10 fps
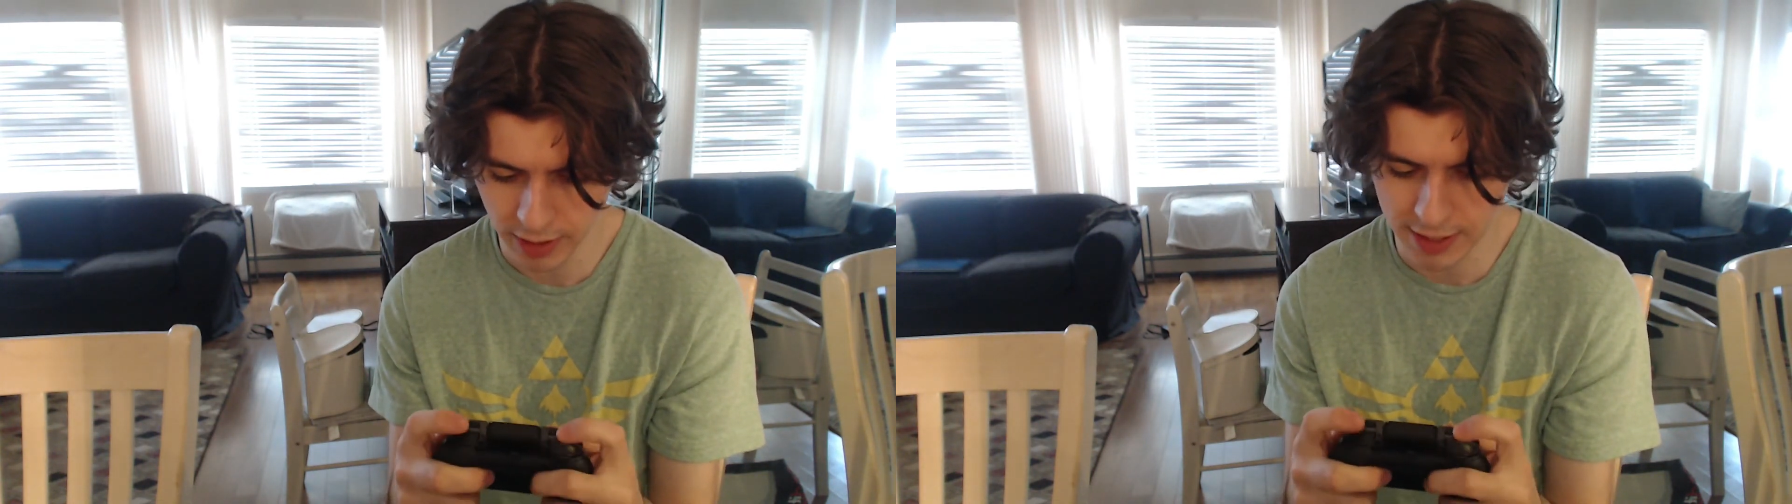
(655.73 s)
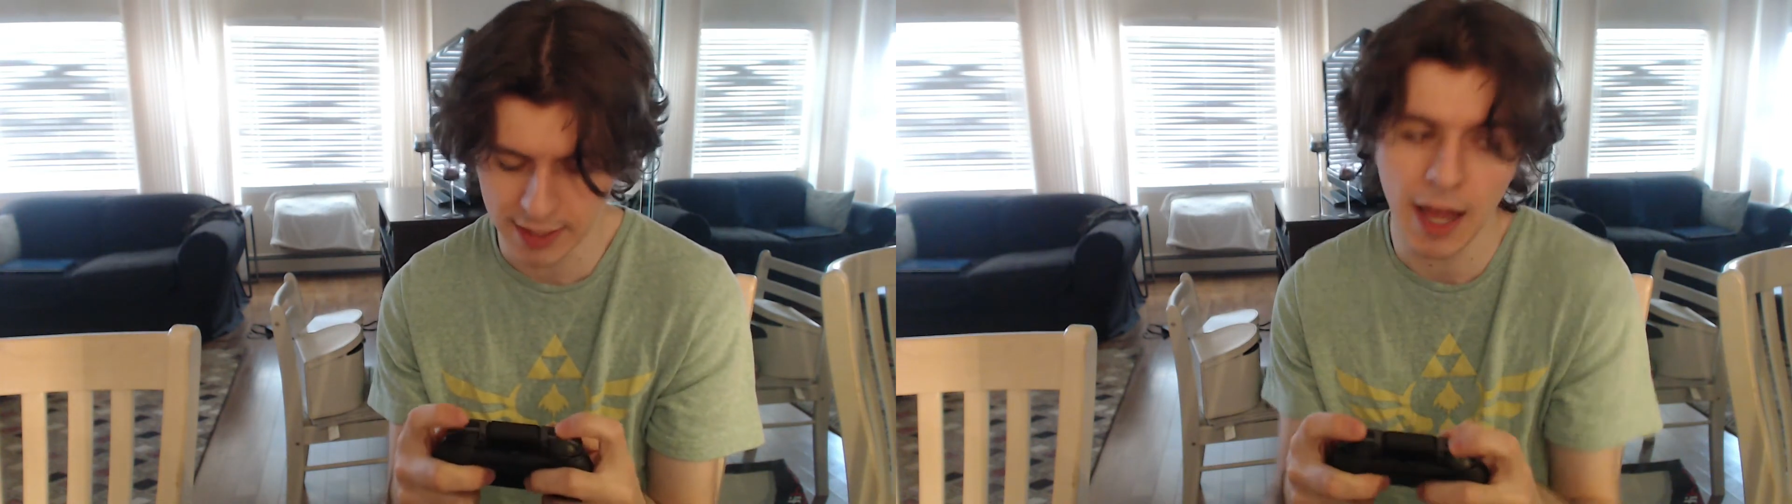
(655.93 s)

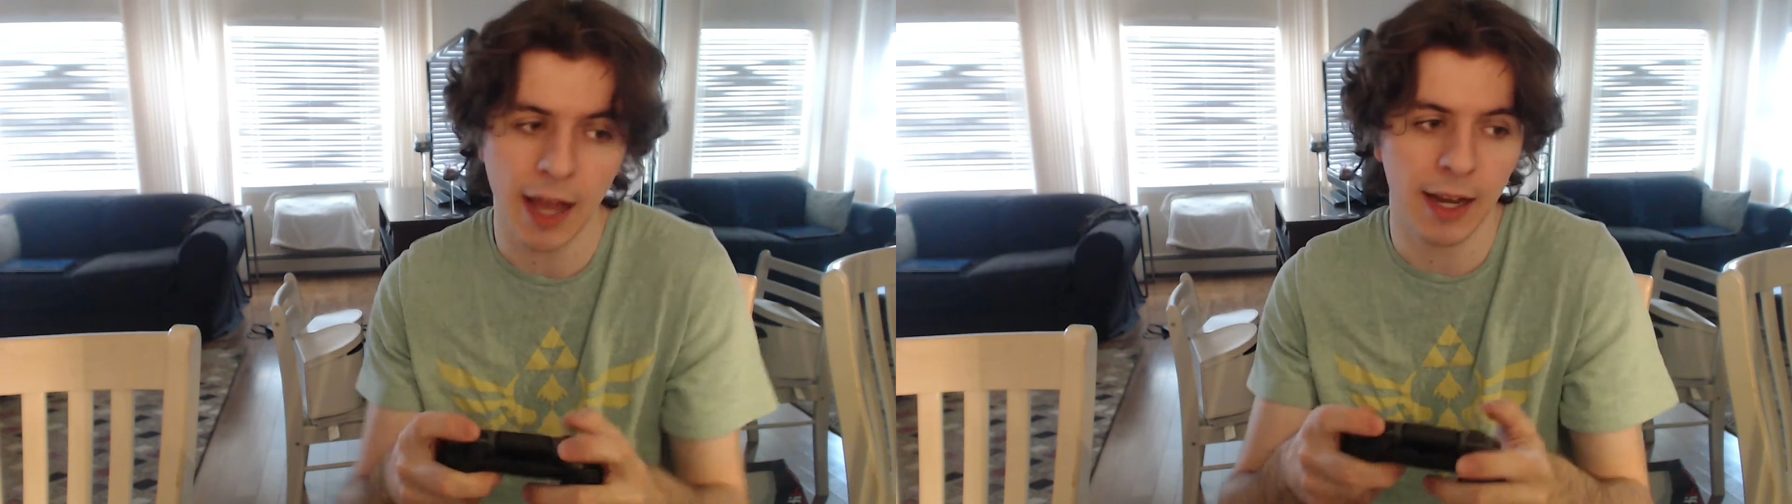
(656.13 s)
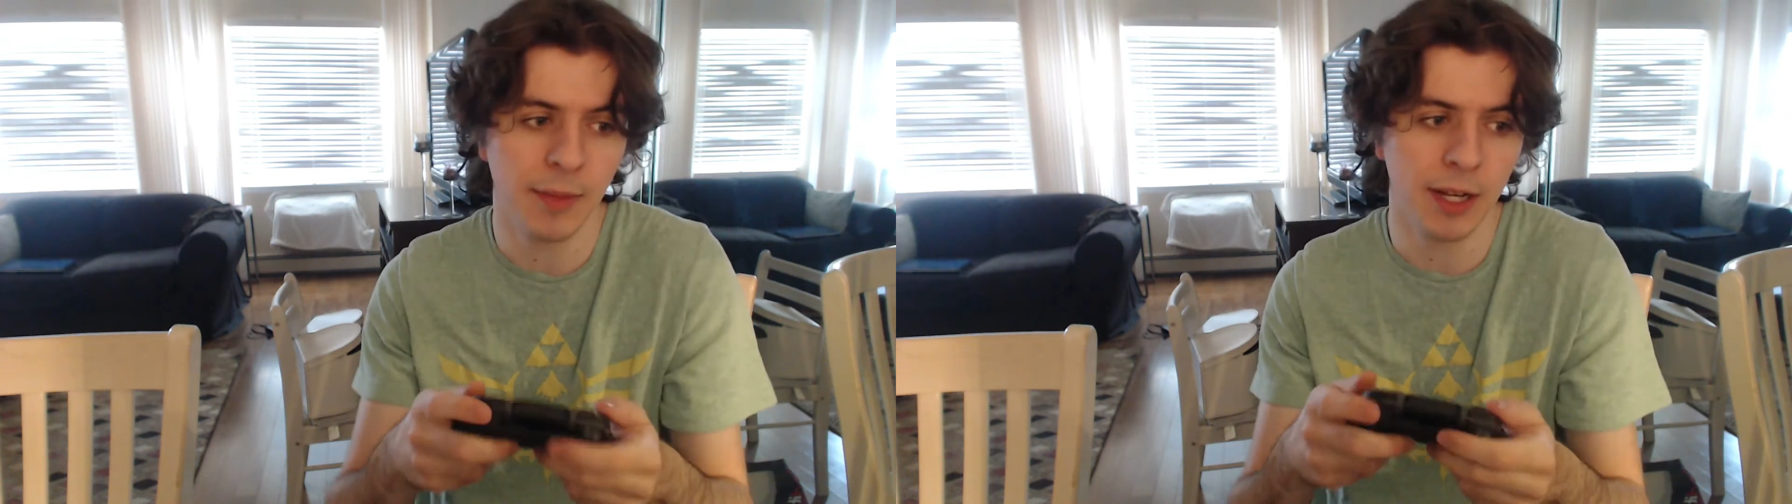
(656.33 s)
It's
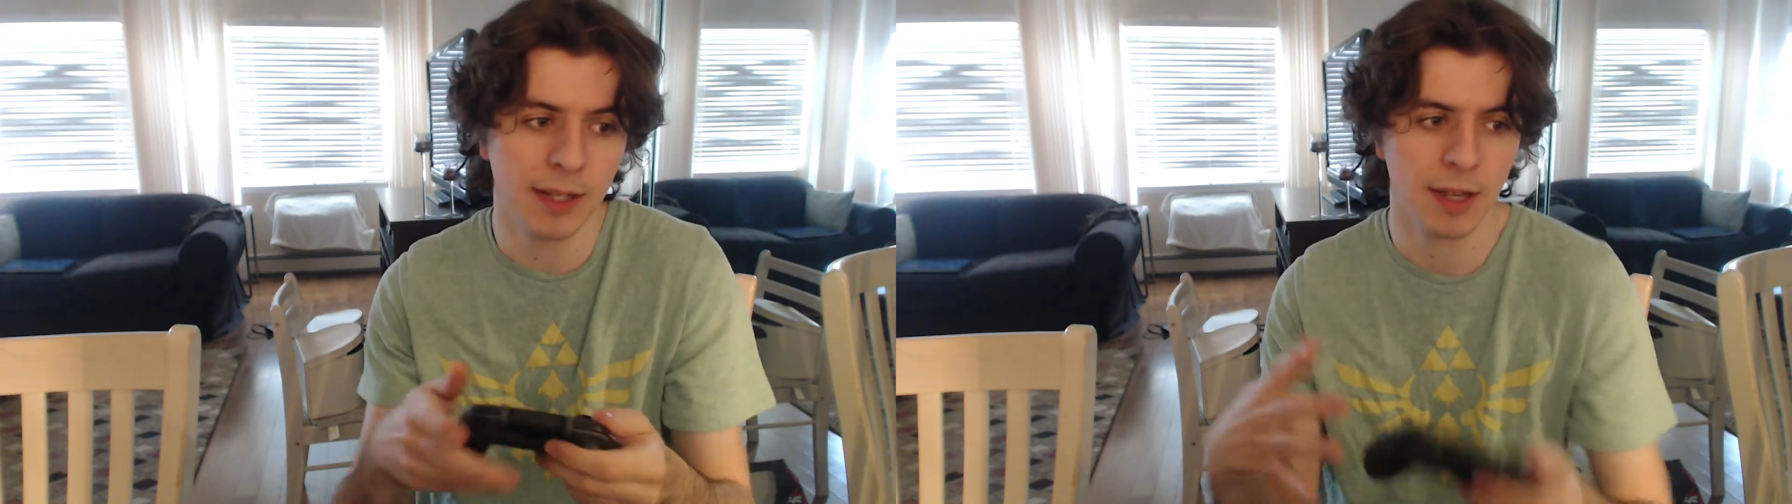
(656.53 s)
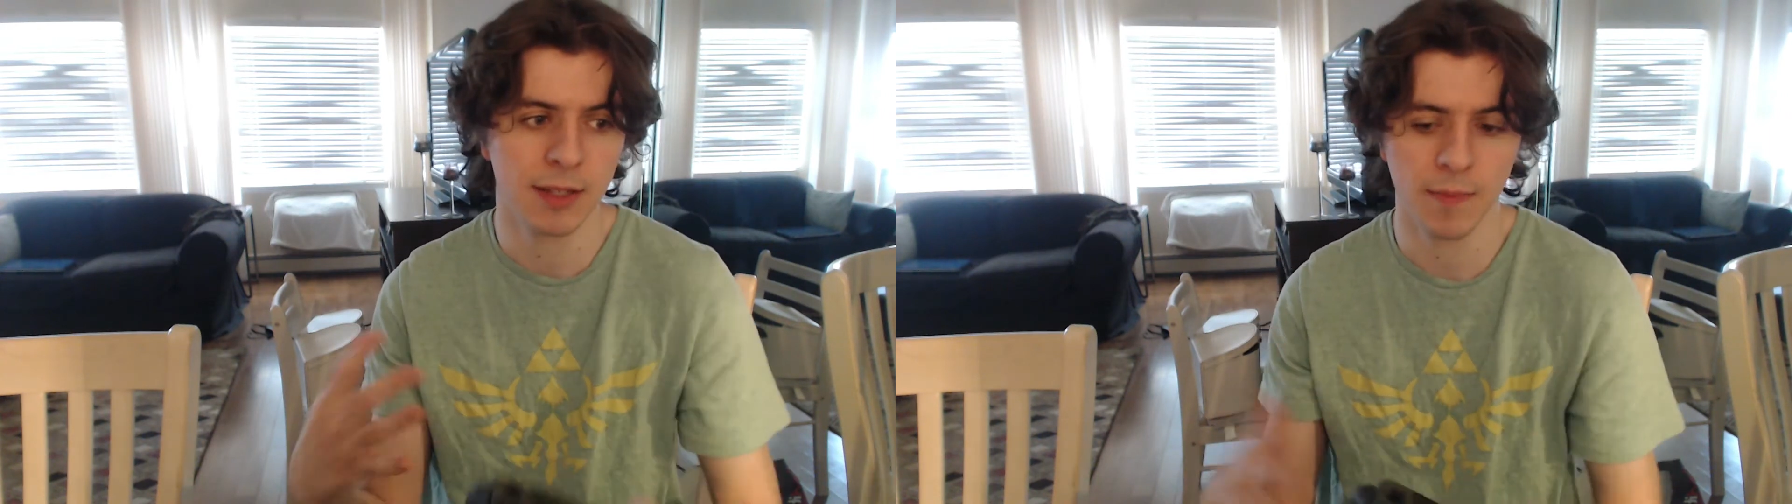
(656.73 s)
not. I mean,
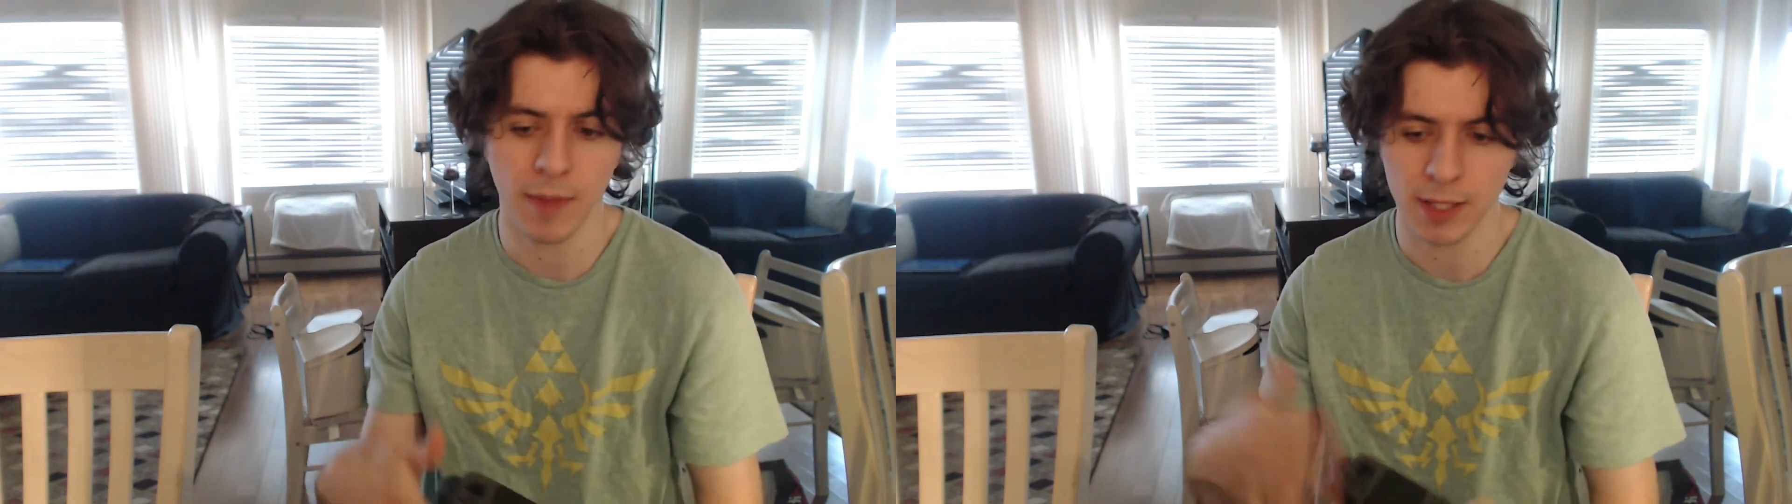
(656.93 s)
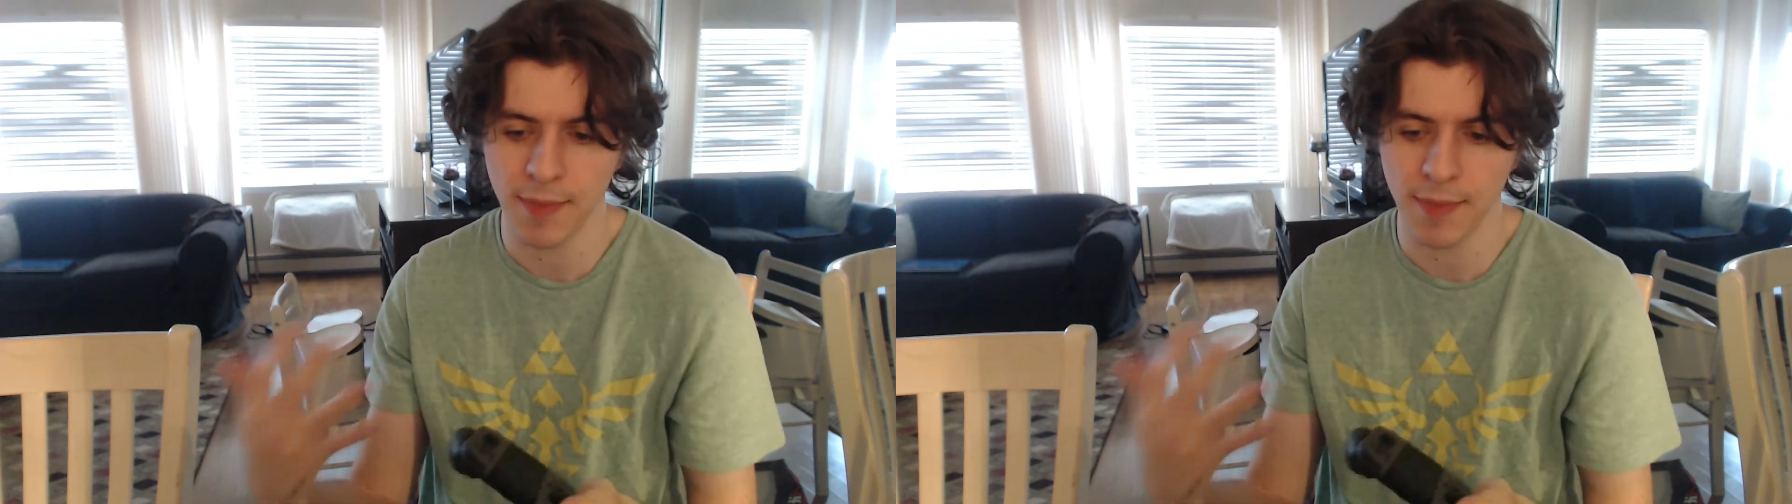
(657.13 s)
it's